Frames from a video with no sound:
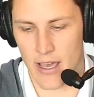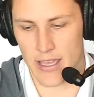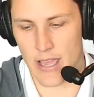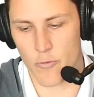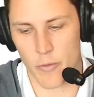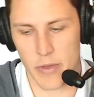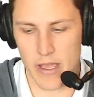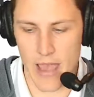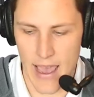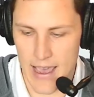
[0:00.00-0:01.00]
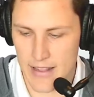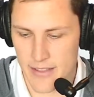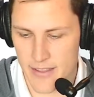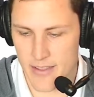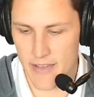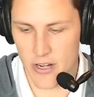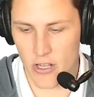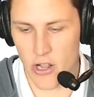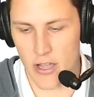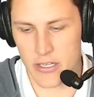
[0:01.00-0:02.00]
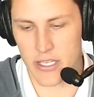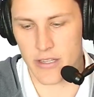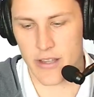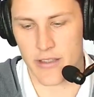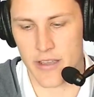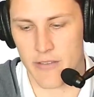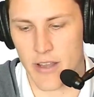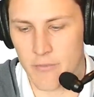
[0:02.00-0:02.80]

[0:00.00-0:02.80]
Game will be at 7 o'clock this evening.